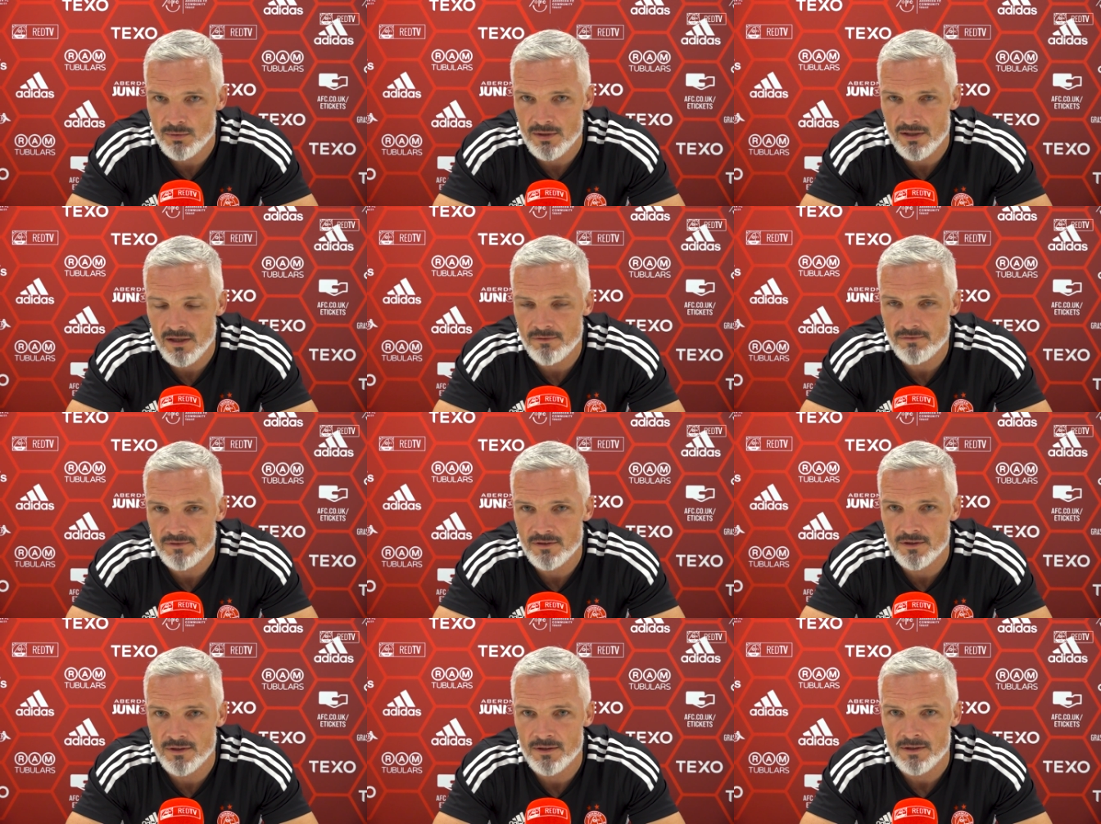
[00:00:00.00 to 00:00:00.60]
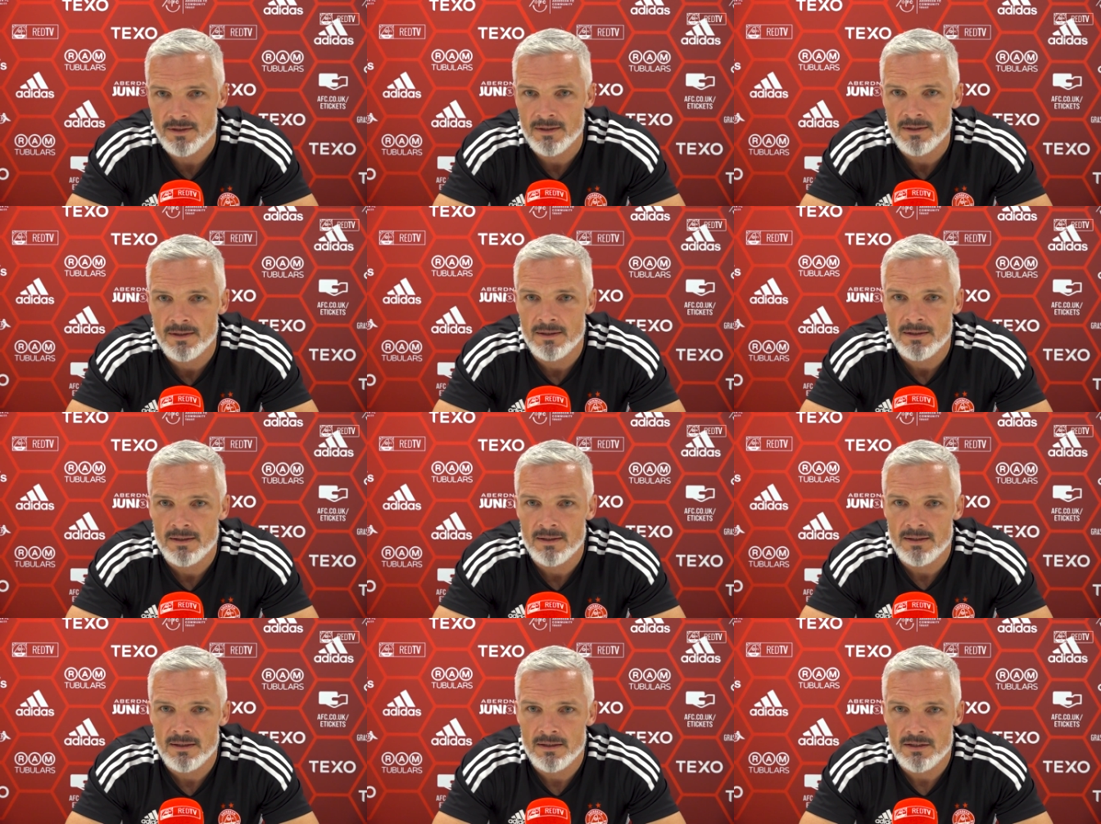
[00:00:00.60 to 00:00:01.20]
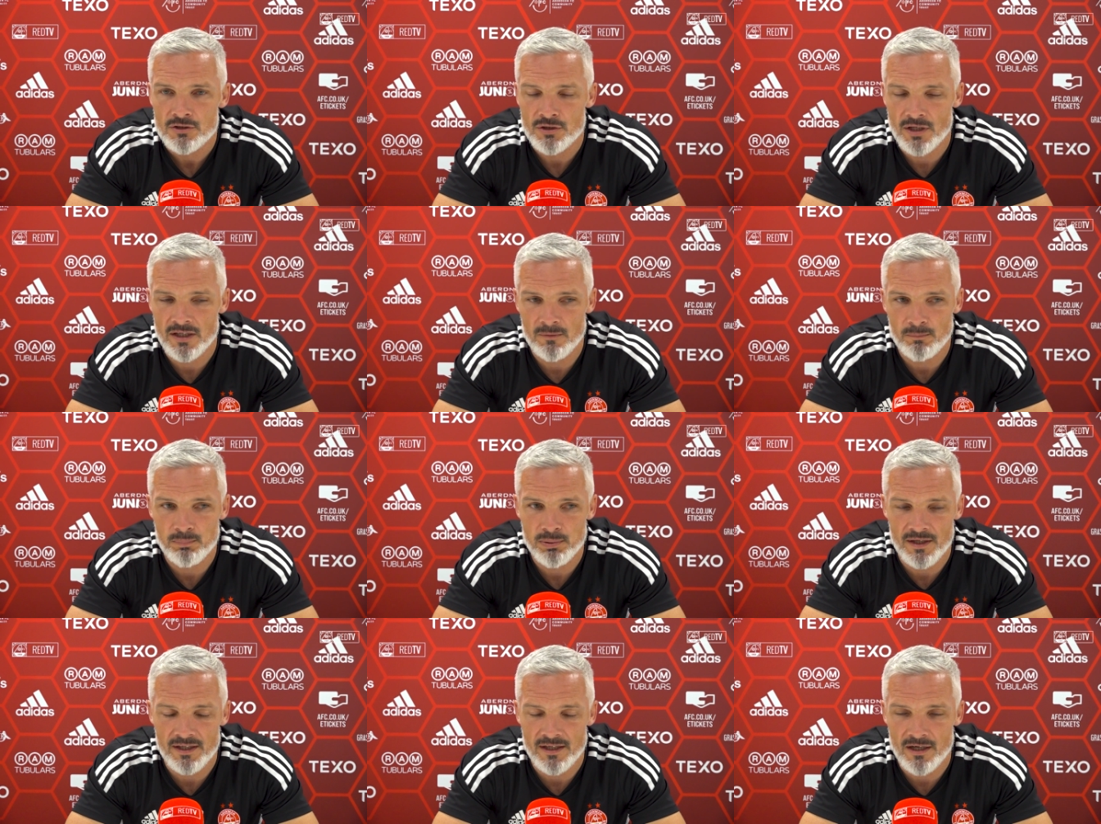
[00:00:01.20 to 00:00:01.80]
We have to try
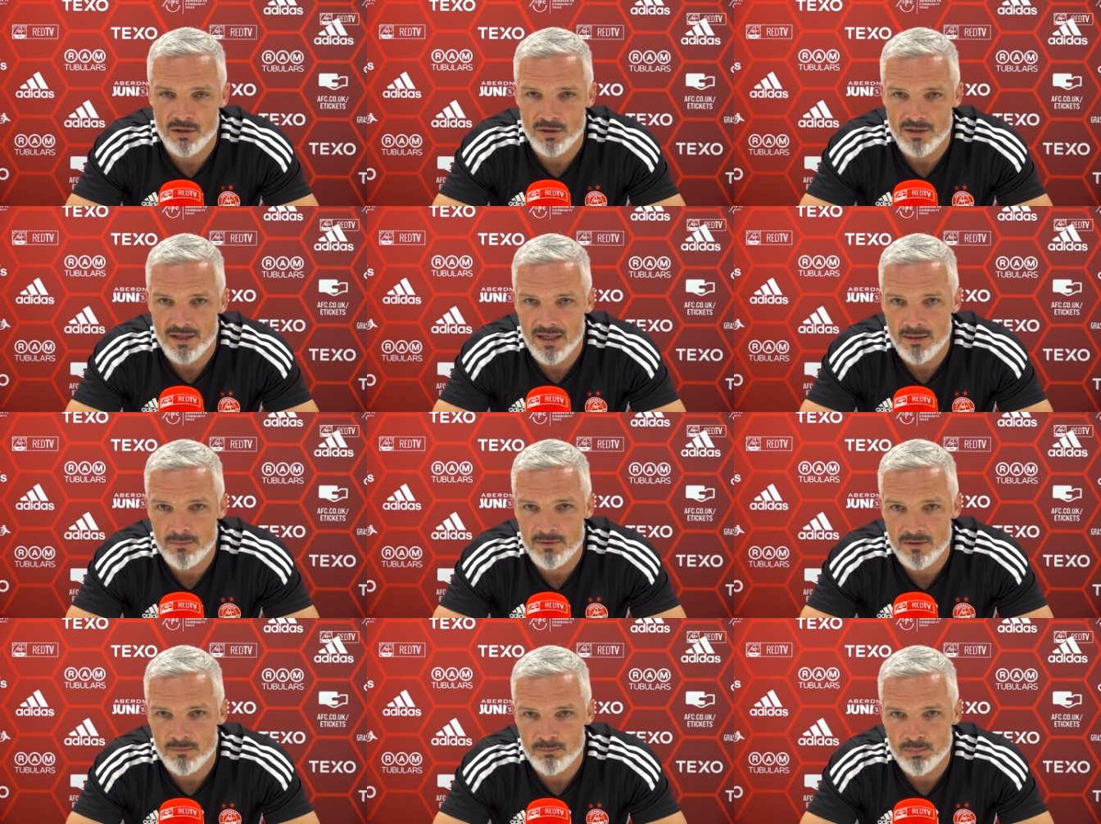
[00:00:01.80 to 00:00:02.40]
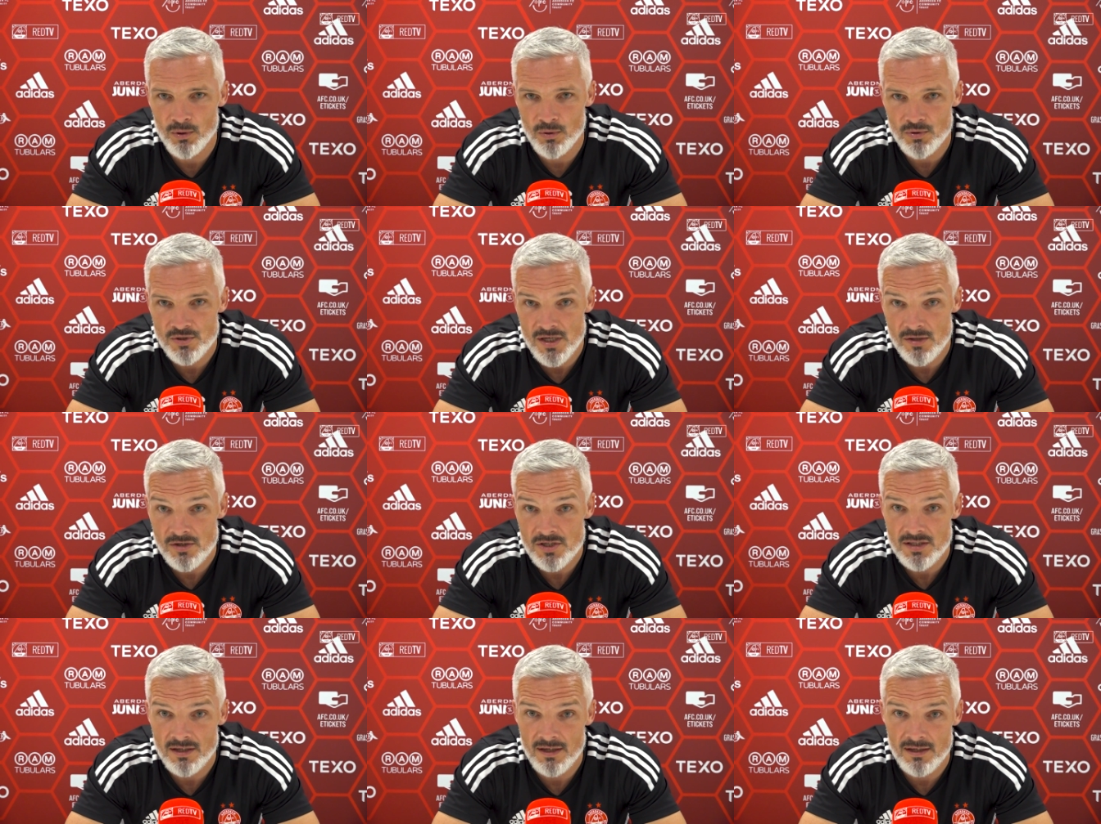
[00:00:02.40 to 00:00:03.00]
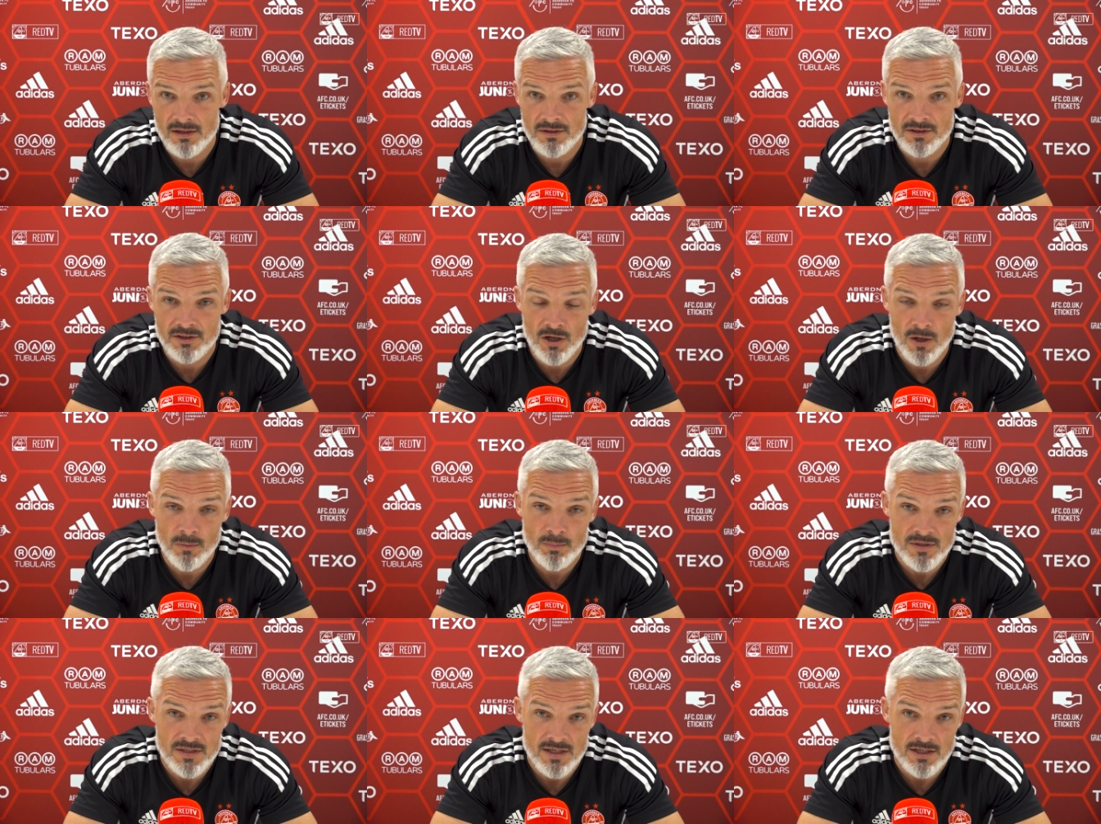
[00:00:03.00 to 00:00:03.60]
and play our game and impose our style on the
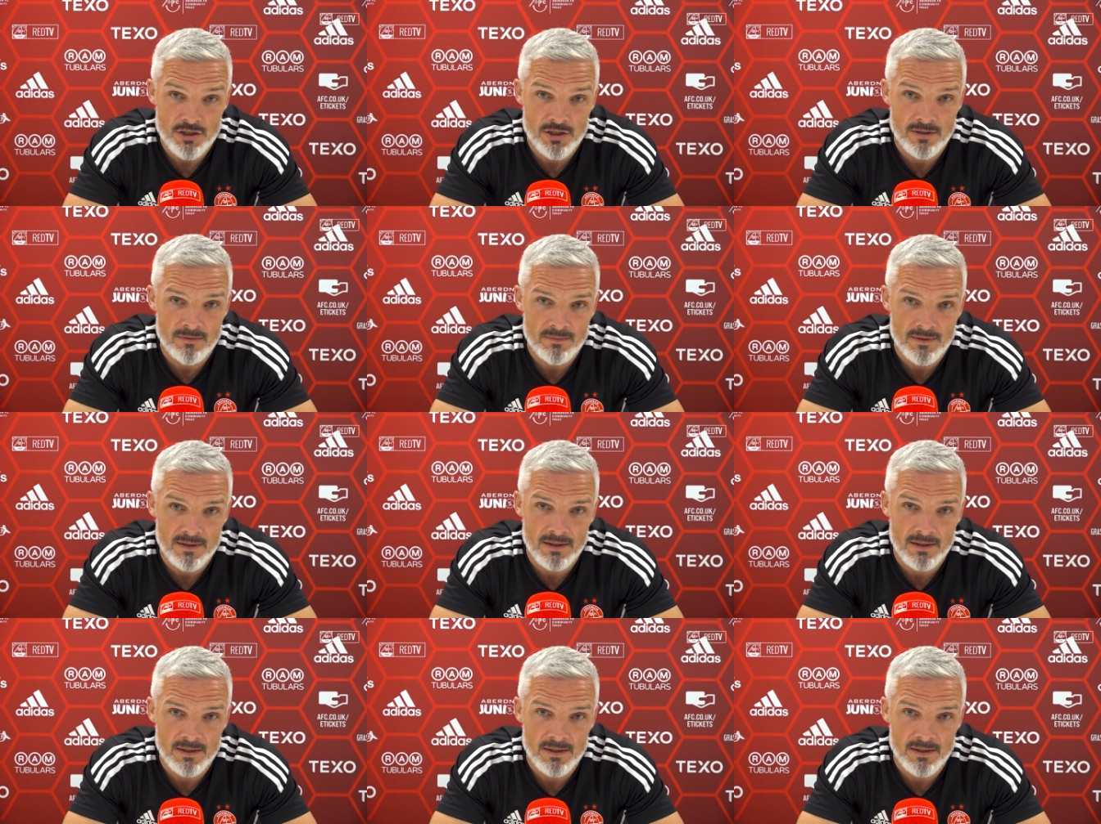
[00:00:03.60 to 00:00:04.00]
opposition,